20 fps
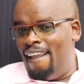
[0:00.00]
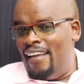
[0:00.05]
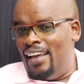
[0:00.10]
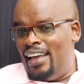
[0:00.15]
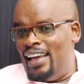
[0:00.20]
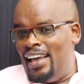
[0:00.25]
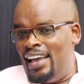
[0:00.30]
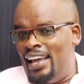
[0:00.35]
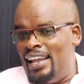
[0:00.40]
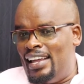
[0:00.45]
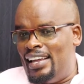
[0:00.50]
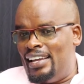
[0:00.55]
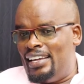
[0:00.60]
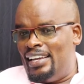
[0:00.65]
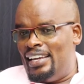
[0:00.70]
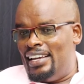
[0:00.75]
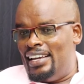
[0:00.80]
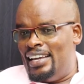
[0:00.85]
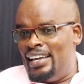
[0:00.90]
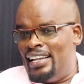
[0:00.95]
their
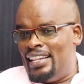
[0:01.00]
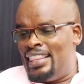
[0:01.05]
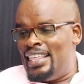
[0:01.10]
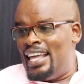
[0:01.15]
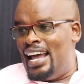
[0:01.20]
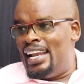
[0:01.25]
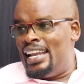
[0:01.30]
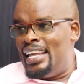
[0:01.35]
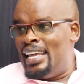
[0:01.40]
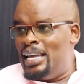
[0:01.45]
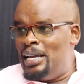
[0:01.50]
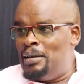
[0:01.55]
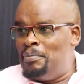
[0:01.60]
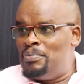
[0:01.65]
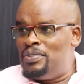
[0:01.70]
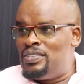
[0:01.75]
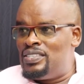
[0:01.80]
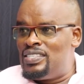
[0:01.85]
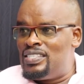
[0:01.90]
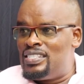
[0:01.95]
name,
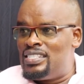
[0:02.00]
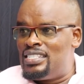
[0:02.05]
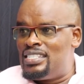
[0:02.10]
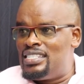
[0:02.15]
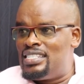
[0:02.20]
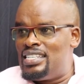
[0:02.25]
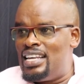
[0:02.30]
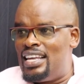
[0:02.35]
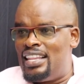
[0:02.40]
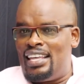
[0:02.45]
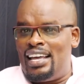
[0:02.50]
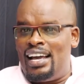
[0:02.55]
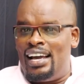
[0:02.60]
their age,